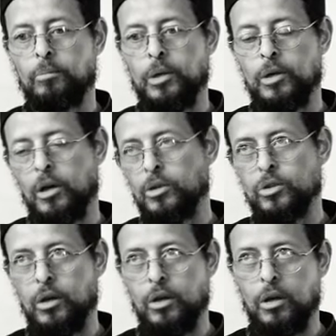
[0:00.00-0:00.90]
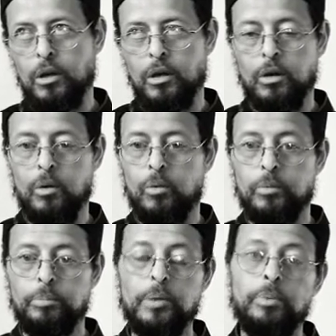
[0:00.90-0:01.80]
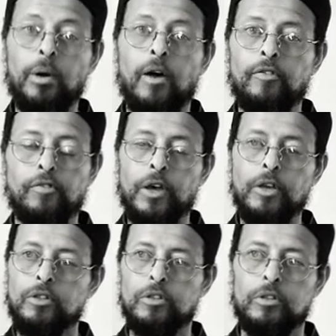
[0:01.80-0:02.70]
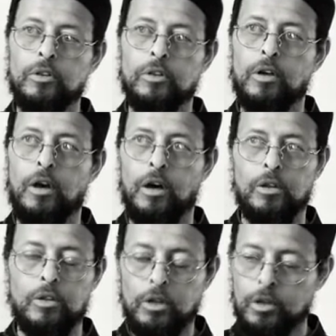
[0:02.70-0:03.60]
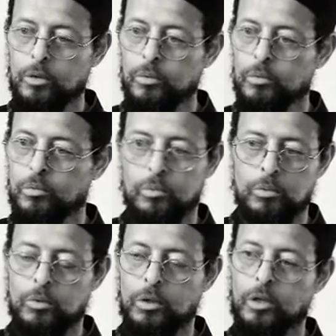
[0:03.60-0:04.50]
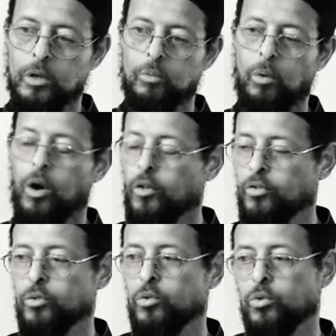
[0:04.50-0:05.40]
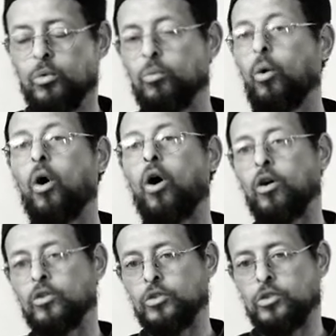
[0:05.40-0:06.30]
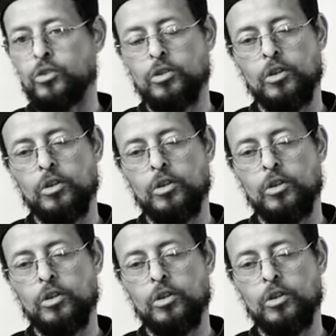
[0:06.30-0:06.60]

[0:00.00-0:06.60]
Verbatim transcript: Because uh, when people have faith, uh, they, can, they can walk through walls